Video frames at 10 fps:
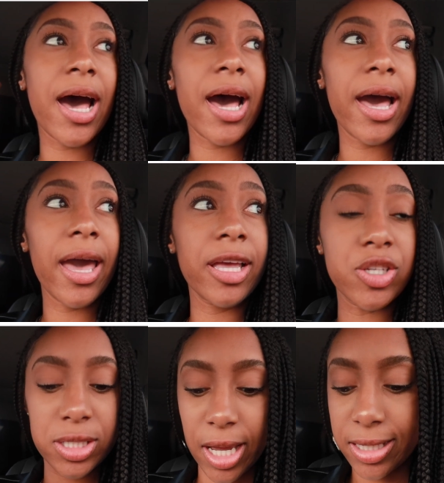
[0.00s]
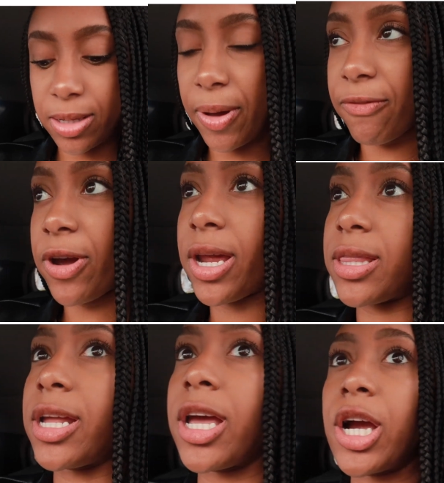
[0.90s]
I just texted my
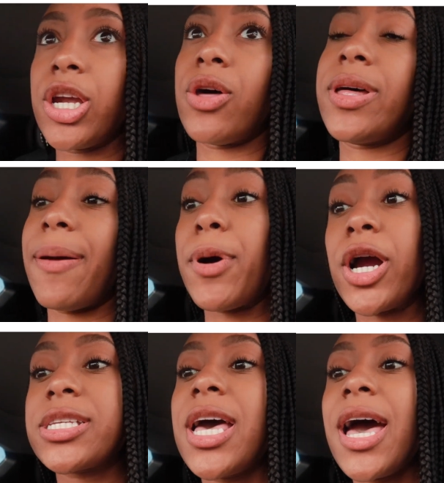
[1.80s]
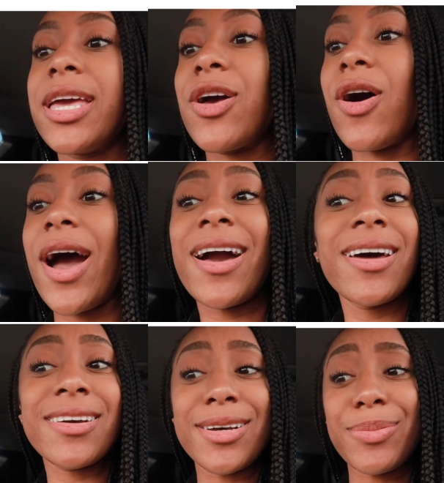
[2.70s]
friend letting her know that I parked. Y'all, I
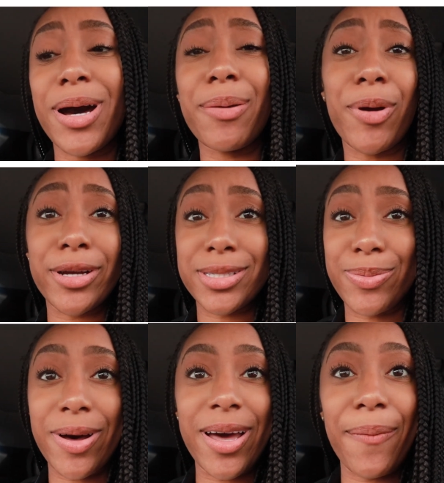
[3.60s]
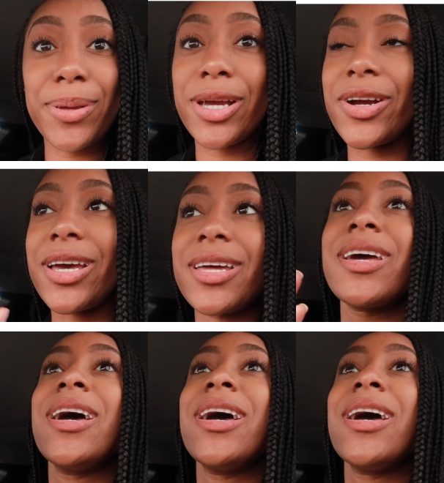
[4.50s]
got a good behind parking spot, period.